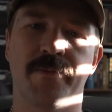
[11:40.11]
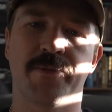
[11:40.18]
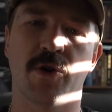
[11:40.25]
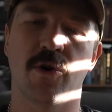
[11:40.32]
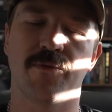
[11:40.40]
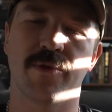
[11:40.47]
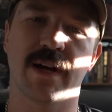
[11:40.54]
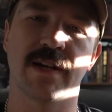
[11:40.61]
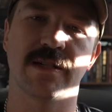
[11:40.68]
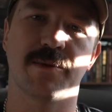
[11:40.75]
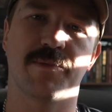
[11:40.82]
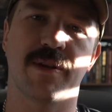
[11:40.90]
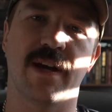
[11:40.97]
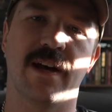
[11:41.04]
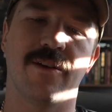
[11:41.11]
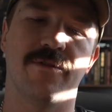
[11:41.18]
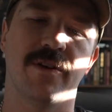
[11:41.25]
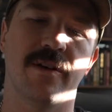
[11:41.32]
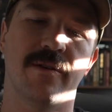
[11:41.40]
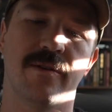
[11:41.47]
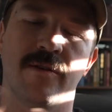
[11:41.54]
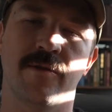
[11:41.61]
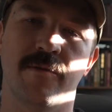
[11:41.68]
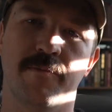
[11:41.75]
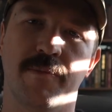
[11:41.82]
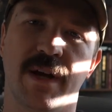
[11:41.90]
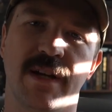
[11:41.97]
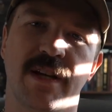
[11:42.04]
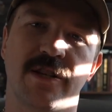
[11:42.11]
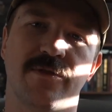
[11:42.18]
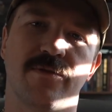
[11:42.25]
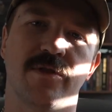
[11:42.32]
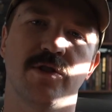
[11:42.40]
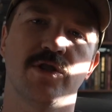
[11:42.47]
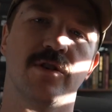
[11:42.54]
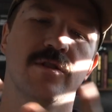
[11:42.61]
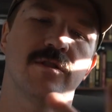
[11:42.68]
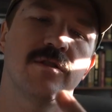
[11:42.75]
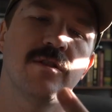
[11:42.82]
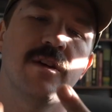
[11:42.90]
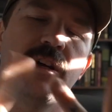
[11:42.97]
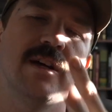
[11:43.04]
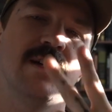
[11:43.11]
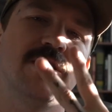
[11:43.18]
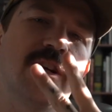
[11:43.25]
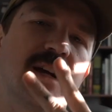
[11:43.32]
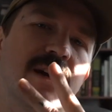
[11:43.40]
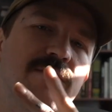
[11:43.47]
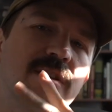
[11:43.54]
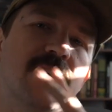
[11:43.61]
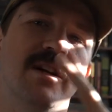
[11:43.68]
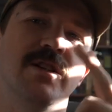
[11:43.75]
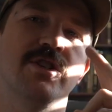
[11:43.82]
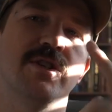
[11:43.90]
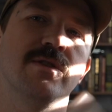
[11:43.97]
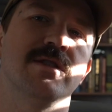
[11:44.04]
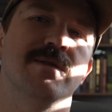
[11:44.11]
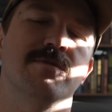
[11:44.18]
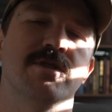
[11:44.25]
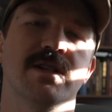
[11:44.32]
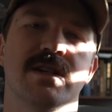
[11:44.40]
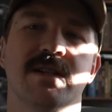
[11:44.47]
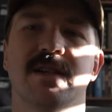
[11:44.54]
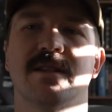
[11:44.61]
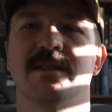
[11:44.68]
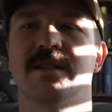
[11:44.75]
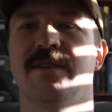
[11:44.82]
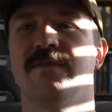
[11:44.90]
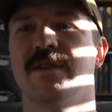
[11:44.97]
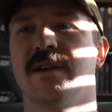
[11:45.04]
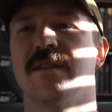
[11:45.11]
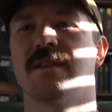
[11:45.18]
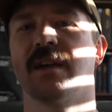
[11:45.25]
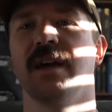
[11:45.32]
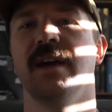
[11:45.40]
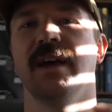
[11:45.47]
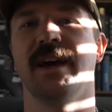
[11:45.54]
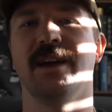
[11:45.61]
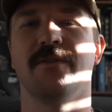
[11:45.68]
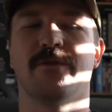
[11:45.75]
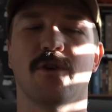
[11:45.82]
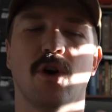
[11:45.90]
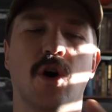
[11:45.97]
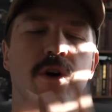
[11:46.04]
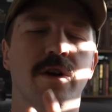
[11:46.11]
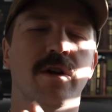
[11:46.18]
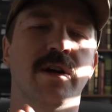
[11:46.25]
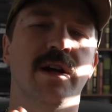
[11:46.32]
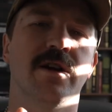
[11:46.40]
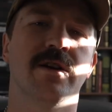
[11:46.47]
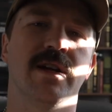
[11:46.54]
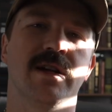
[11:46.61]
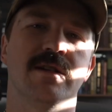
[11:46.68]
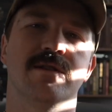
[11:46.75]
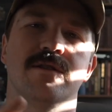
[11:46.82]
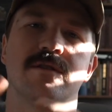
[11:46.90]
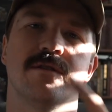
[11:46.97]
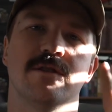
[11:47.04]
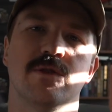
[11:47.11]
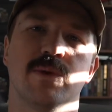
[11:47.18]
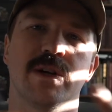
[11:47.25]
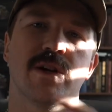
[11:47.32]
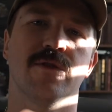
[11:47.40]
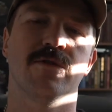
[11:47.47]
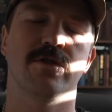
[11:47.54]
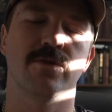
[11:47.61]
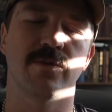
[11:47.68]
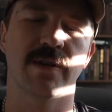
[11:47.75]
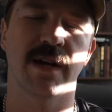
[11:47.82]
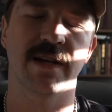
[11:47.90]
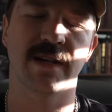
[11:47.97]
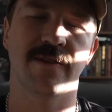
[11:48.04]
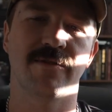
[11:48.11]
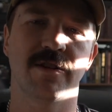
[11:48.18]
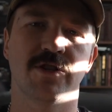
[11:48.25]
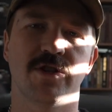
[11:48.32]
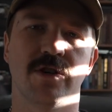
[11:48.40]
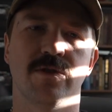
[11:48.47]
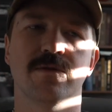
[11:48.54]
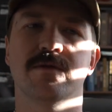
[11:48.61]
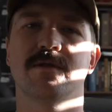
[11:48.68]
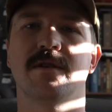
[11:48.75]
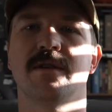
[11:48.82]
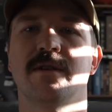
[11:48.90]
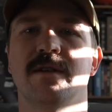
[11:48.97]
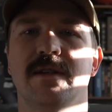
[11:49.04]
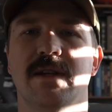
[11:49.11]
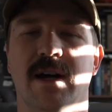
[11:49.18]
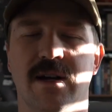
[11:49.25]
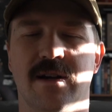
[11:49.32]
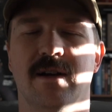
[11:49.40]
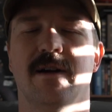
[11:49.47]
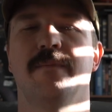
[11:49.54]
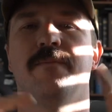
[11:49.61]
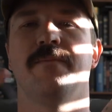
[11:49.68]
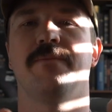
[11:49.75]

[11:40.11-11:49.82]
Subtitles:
Hopefully you got something out of it. Pay attention for the shirts. Check out the gun show December 16th and 17th. And for all your gear needs, swing over to guntvshows.com.